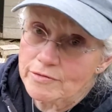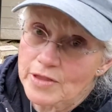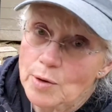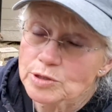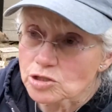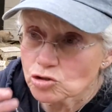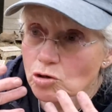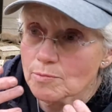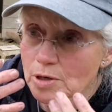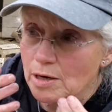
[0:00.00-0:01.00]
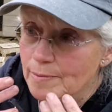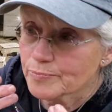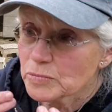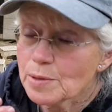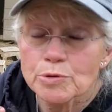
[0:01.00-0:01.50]
they were just
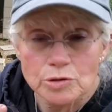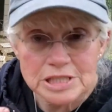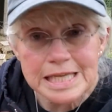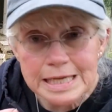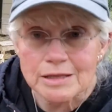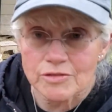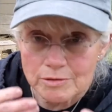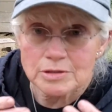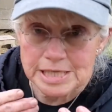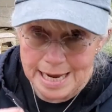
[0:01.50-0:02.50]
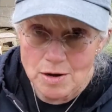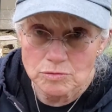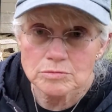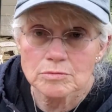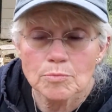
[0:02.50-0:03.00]
keeping their teeth
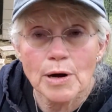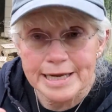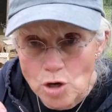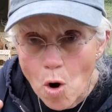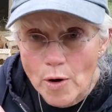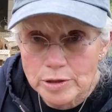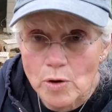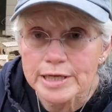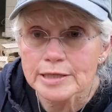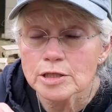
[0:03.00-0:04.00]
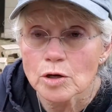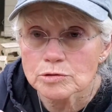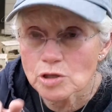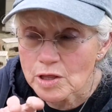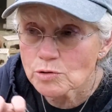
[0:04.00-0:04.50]
down by gnawing on
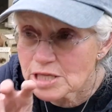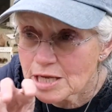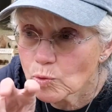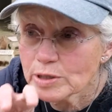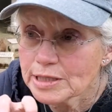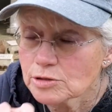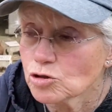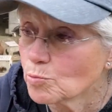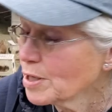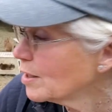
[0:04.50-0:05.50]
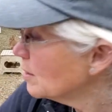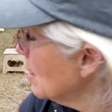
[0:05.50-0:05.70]
it, so their teeth wouldn't get too big.